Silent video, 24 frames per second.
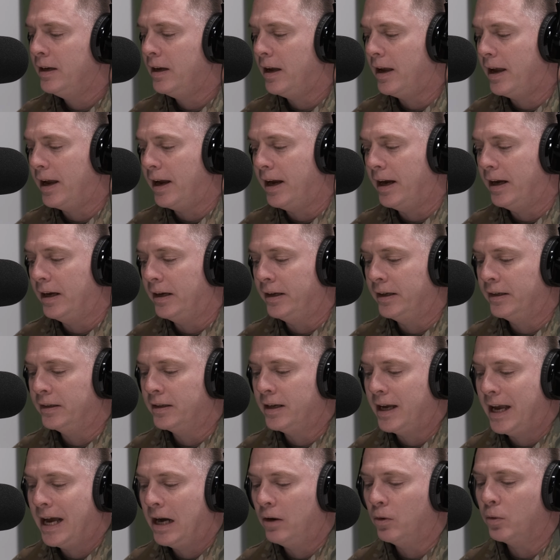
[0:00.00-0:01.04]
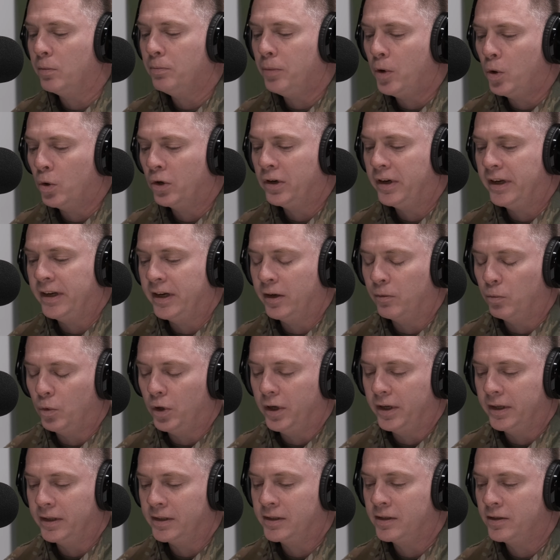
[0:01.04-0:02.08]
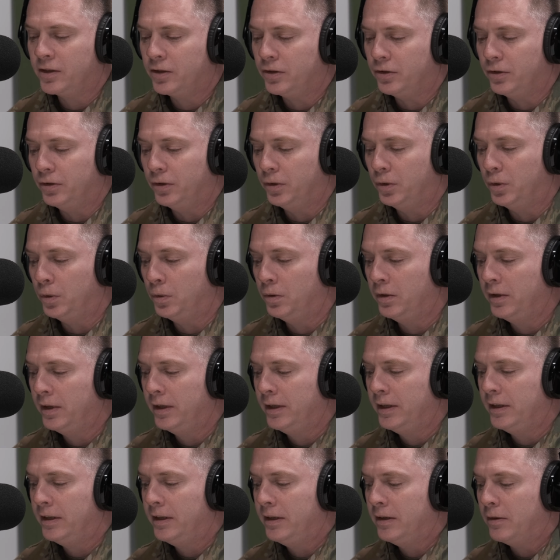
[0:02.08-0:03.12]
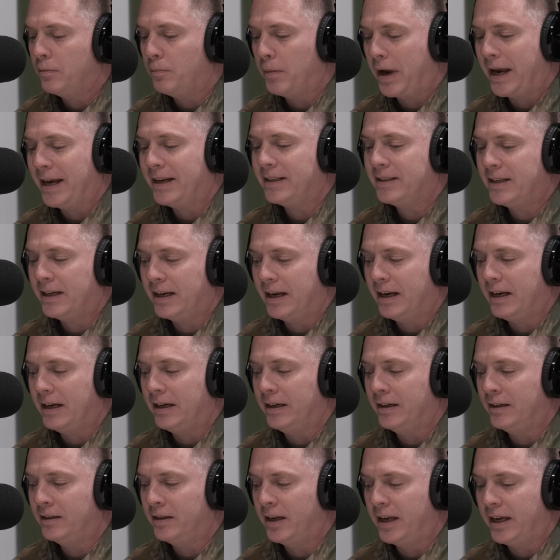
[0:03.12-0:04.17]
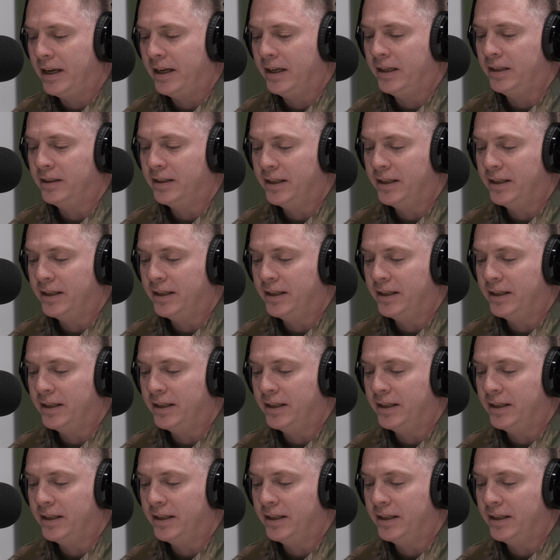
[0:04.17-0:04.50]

and how important it was to maintain a